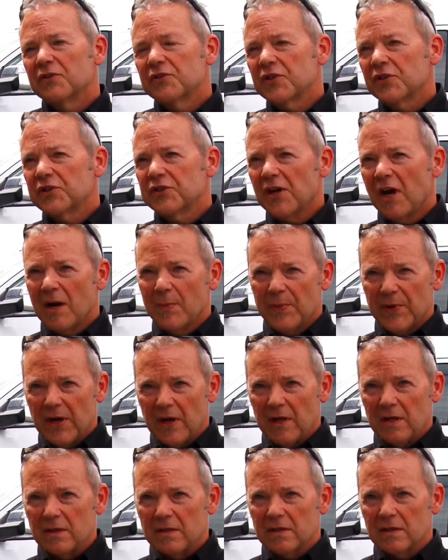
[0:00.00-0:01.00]
to top
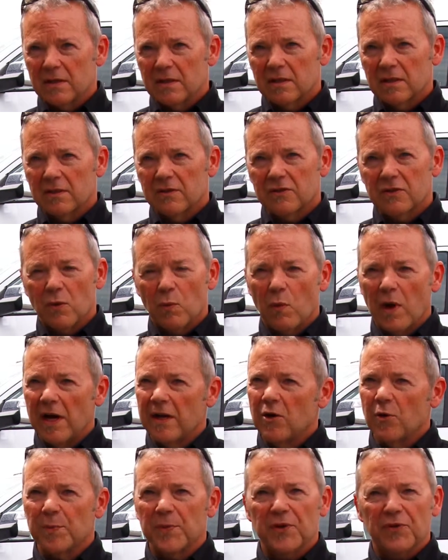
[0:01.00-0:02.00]
end, to
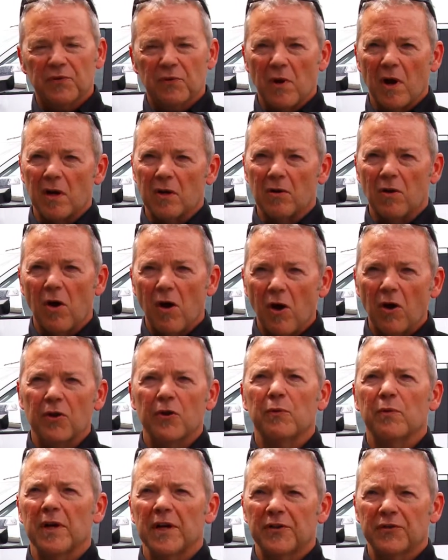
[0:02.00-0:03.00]
wide open throttle, all
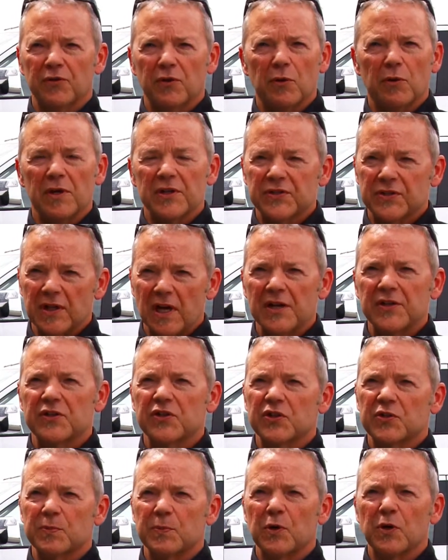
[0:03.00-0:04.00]
the way through. It's
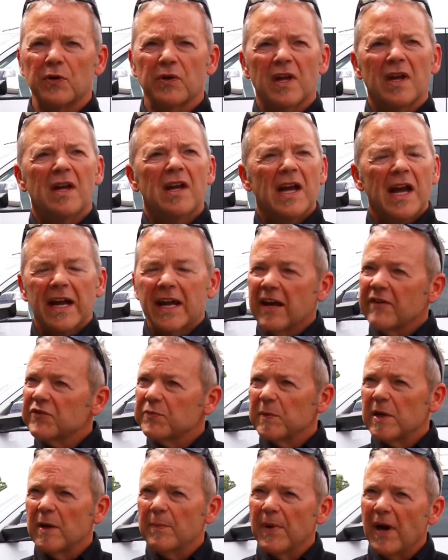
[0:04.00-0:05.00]
nice and smooth. It
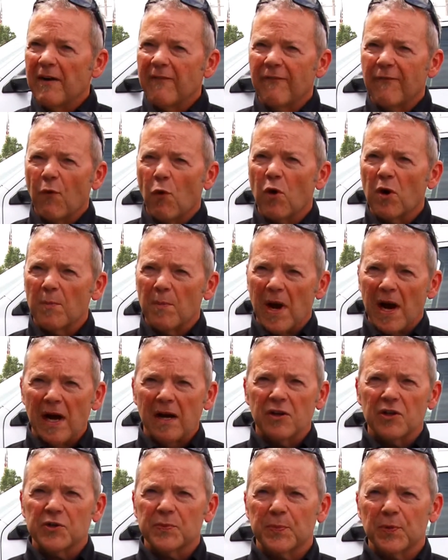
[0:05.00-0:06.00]
gives me about 4
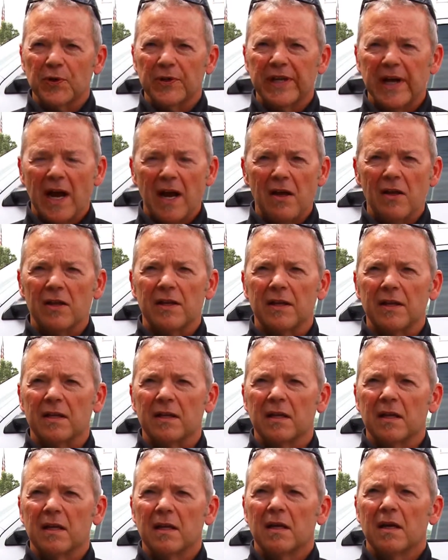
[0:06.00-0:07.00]
miles per gallon
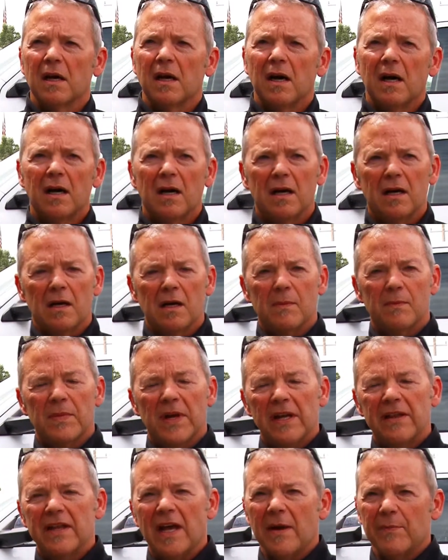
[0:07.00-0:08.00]

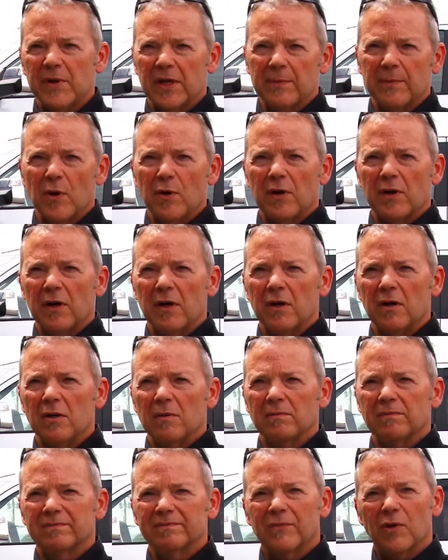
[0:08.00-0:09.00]
in that big
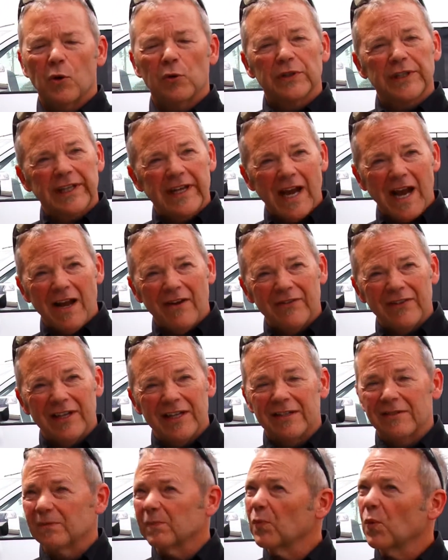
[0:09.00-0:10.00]
motorhome. Only
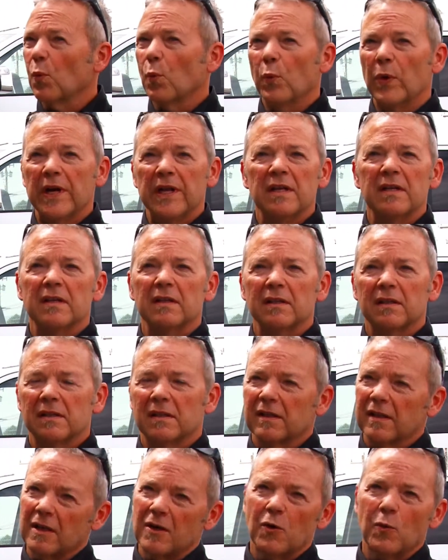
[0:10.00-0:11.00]
caveat, wind.
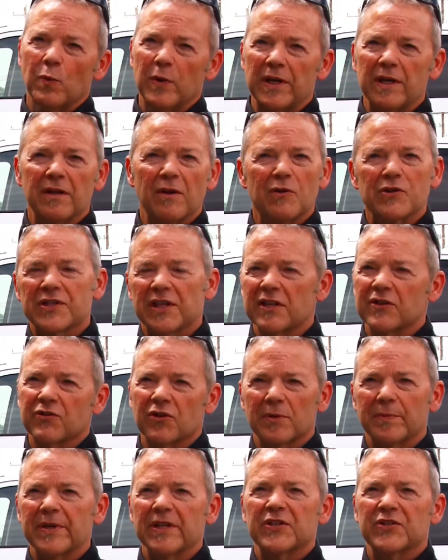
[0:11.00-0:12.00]
Wind, those things
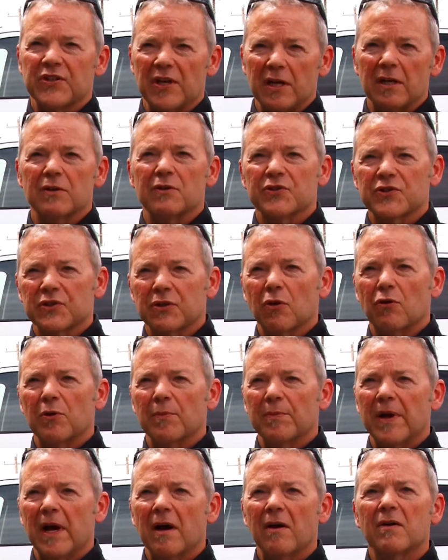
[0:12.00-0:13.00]
are a big sail, they'll slow
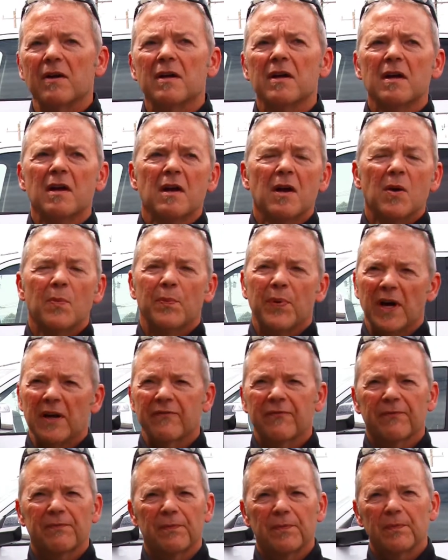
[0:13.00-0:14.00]
them down. But